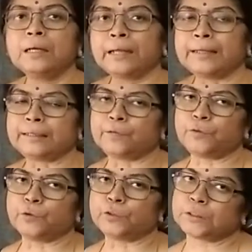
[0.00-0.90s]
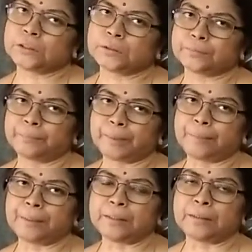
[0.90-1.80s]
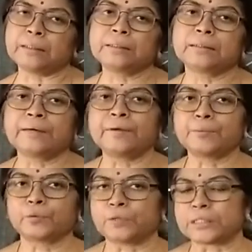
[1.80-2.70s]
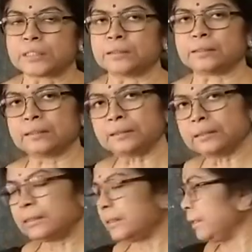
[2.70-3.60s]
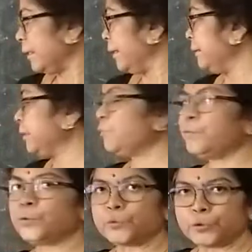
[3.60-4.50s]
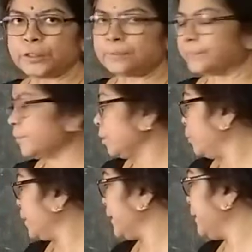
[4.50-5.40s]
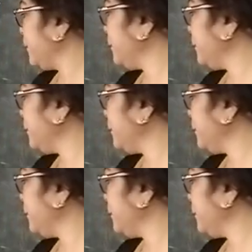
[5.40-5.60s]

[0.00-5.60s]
interviewers may be there. They will question the interviewee. Okay.